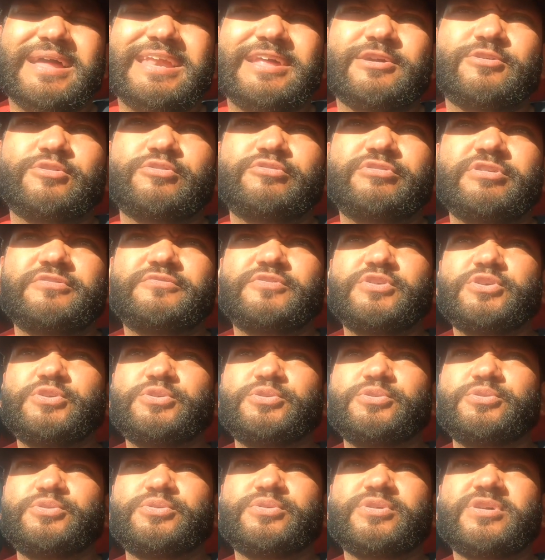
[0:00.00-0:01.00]
little
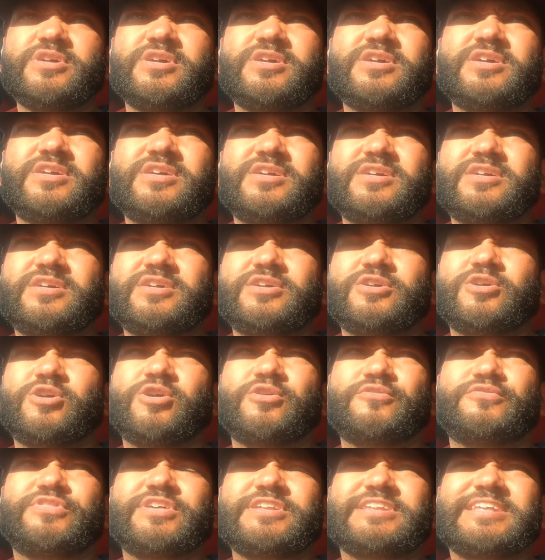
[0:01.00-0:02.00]
review
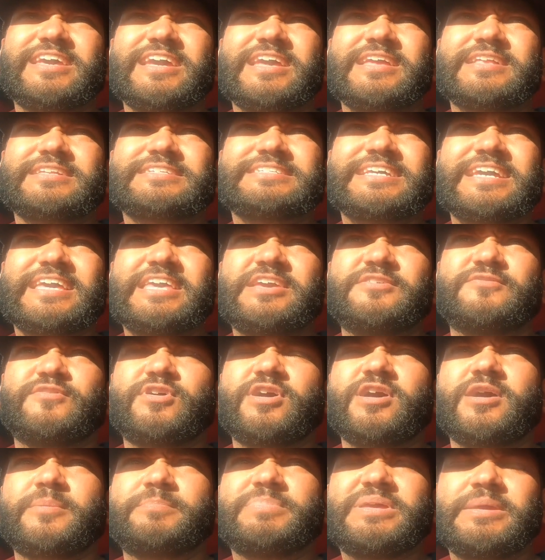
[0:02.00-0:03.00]
of the
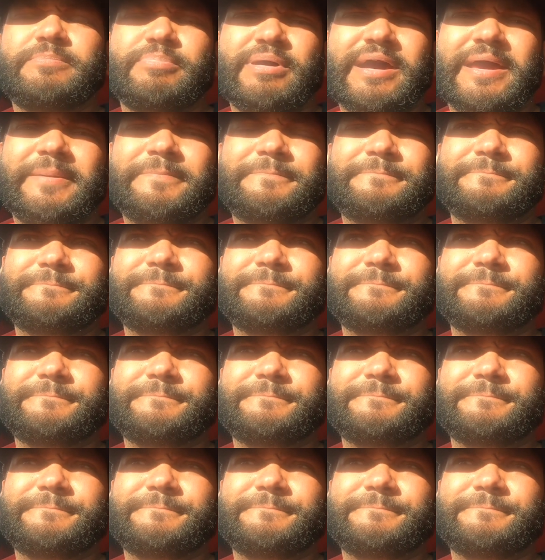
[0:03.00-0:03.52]
Tegiwa B-Pipe